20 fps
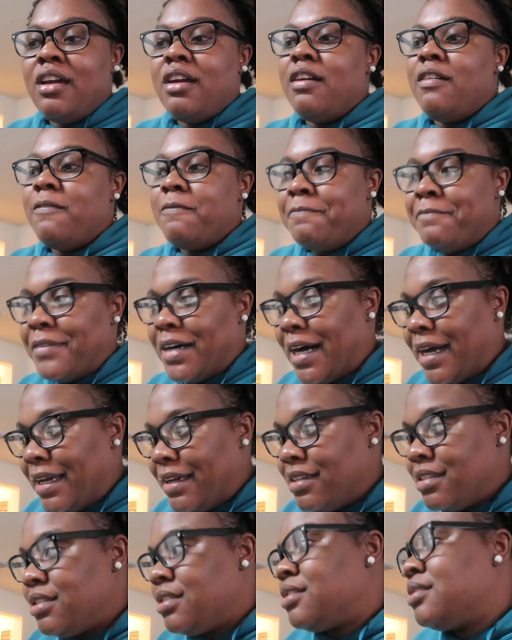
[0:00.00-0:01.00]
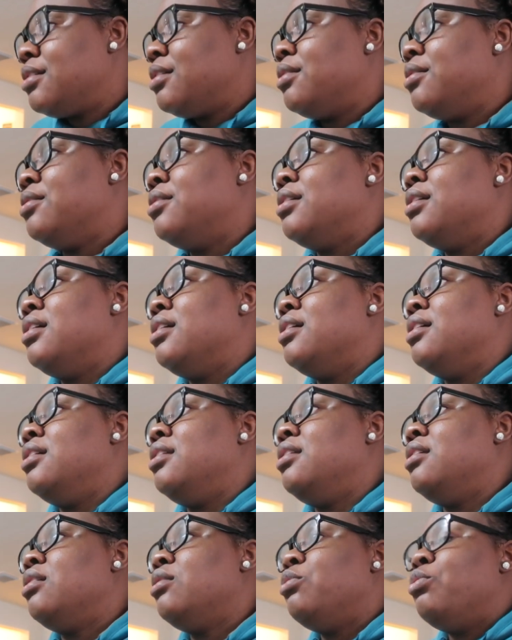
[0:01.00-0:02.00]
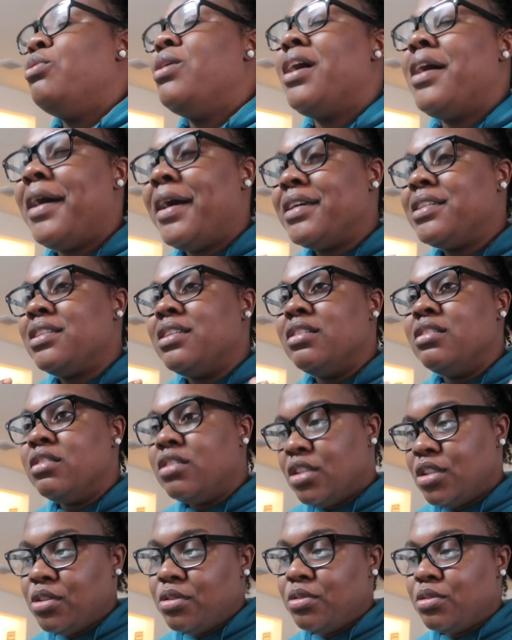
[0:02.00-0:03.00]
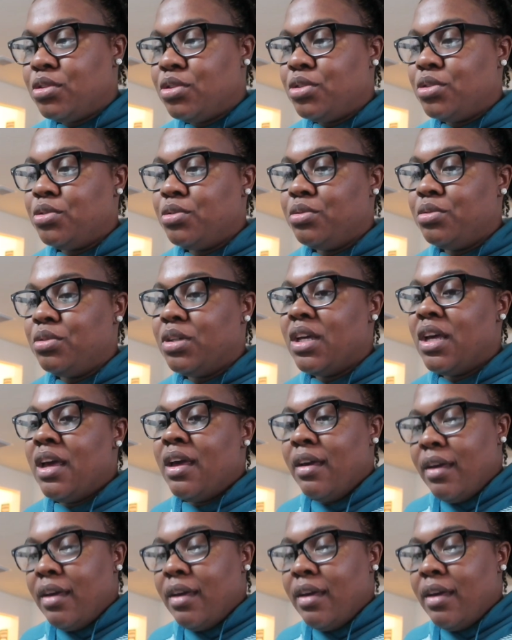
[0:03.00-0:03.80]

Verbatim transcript: advice on what i should do to